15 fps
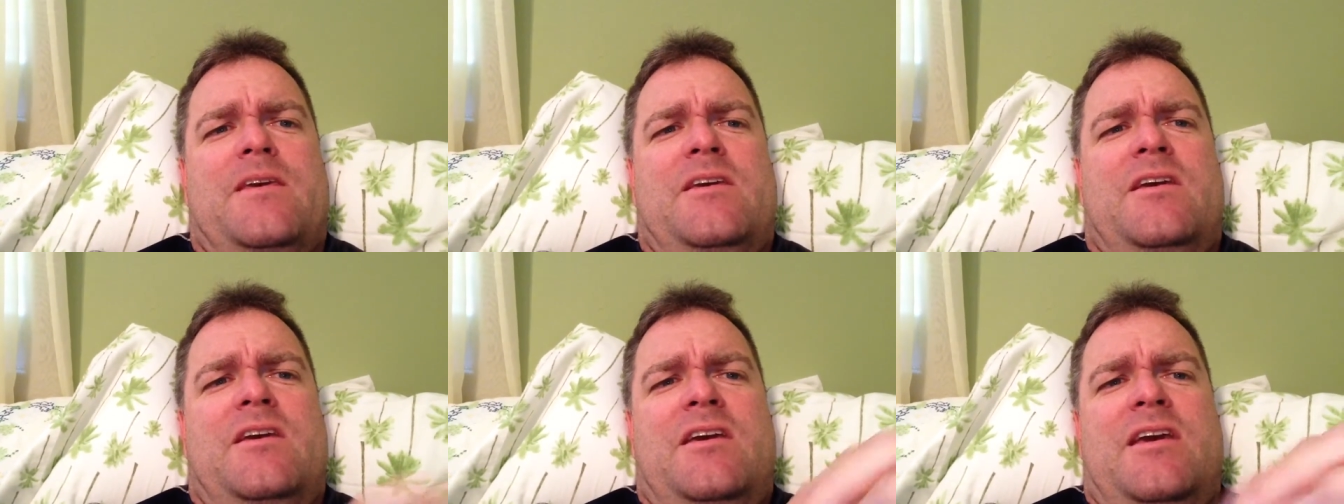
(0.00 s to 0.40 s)

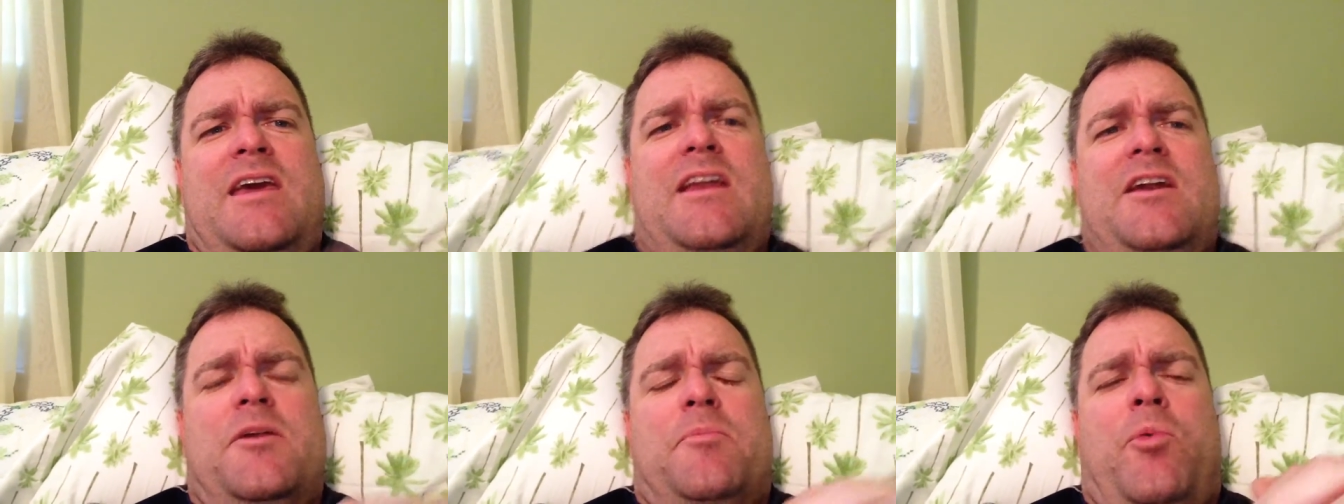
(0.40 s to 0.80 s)

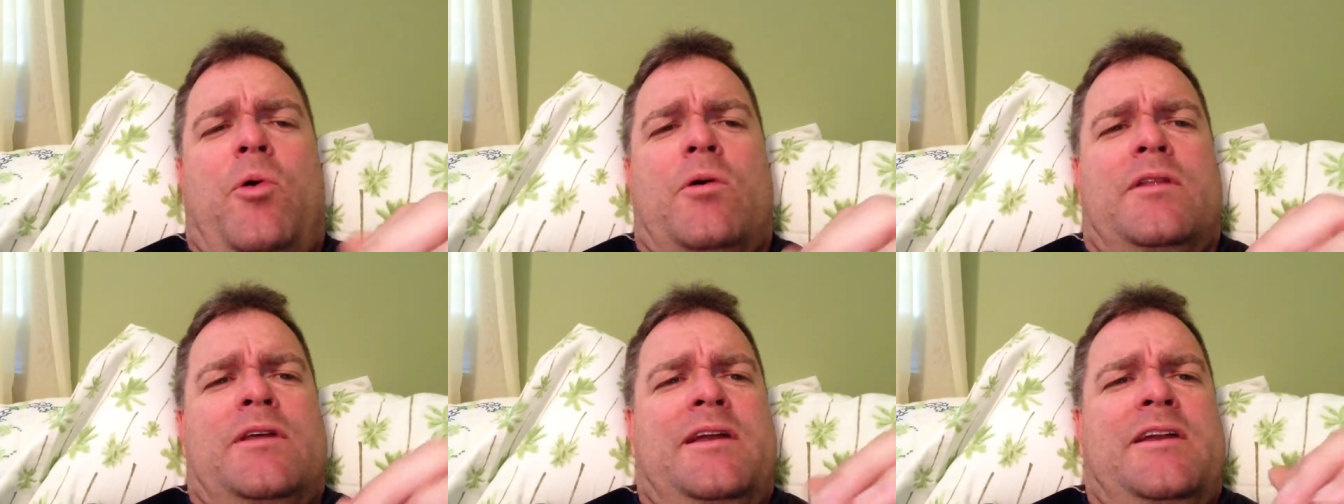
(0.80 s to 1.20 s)
get into
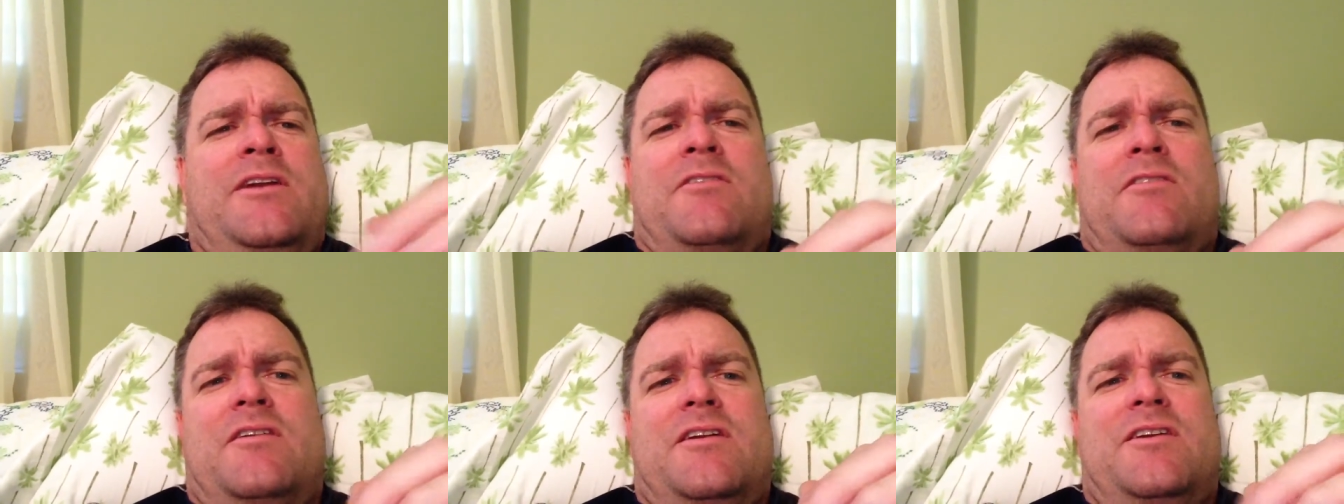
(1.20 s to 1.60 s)
Portland and
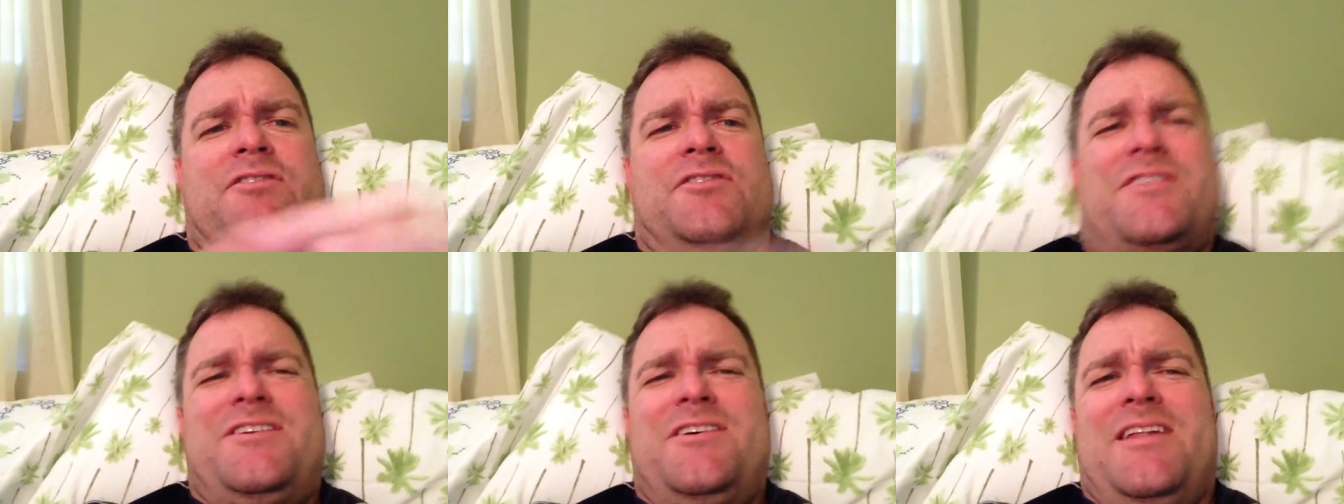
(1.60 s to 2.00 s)
you're
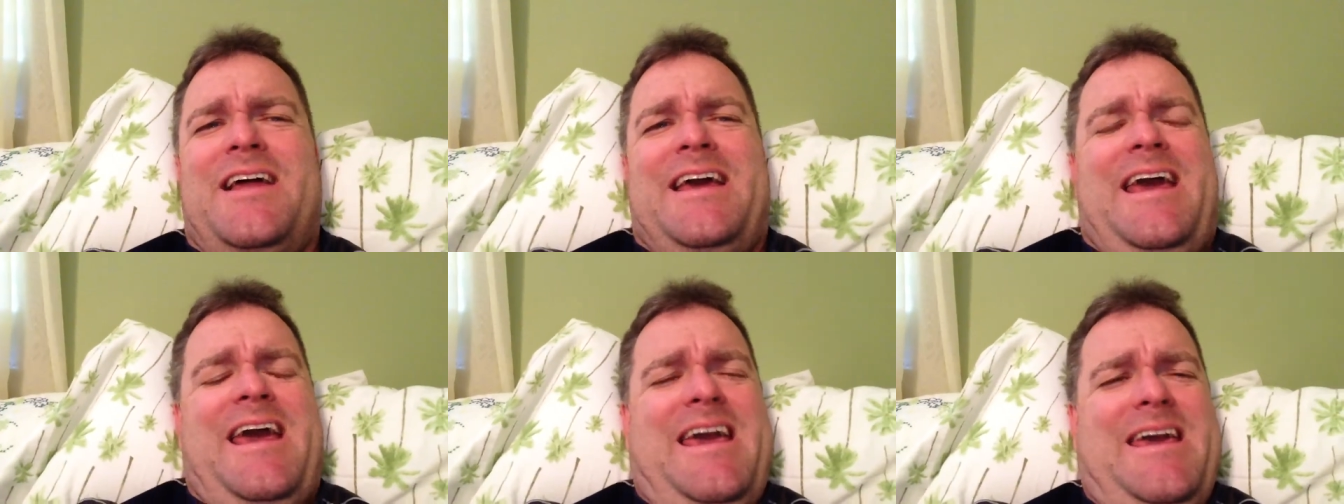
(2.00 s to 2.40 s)
still
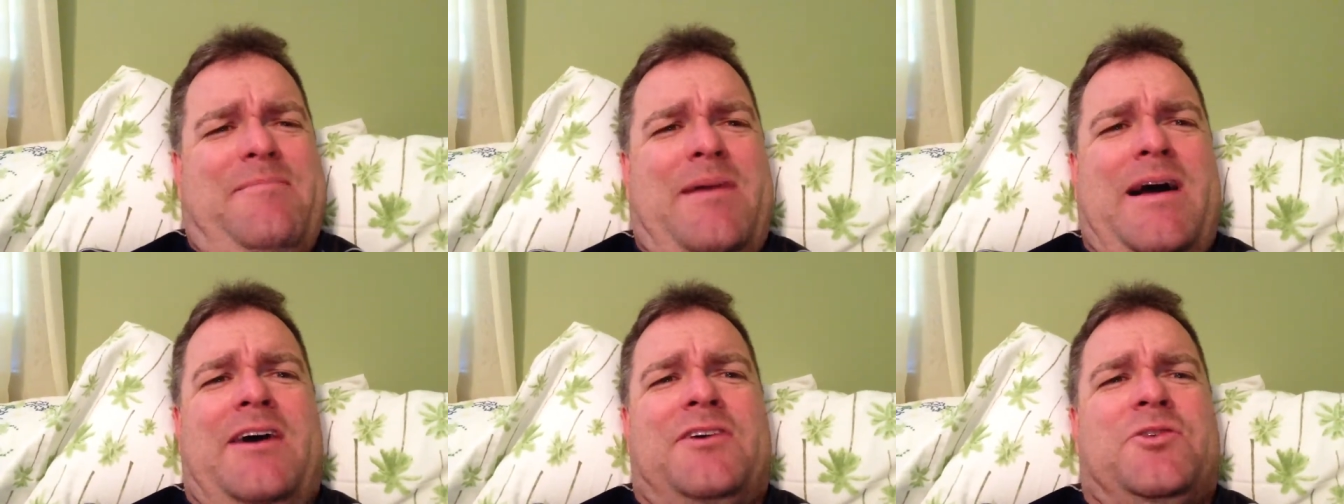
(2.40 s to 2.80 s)
like 8
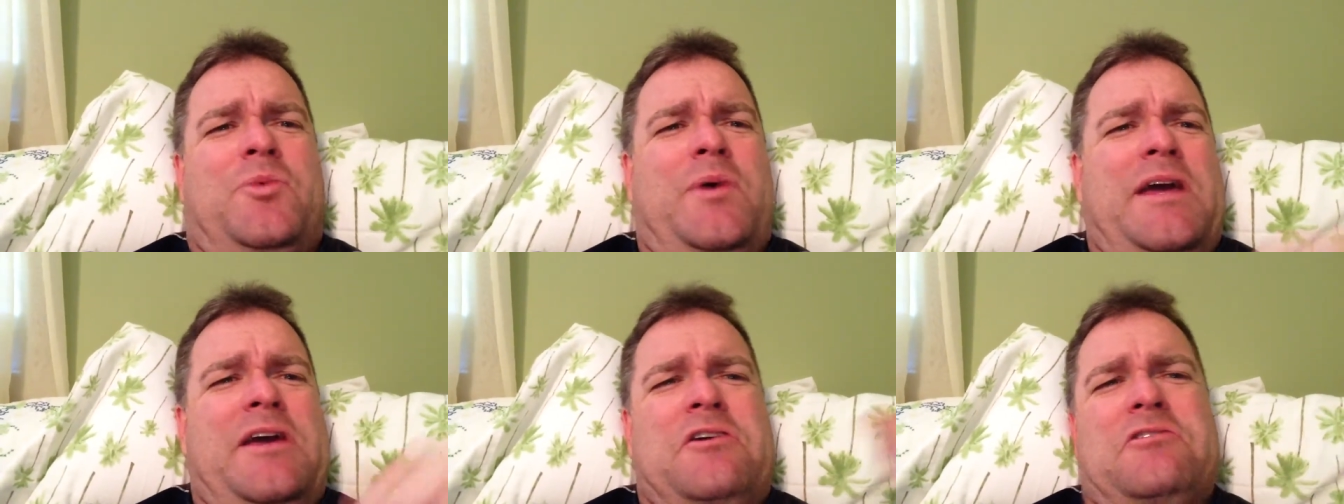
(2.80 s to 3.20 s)
miles away.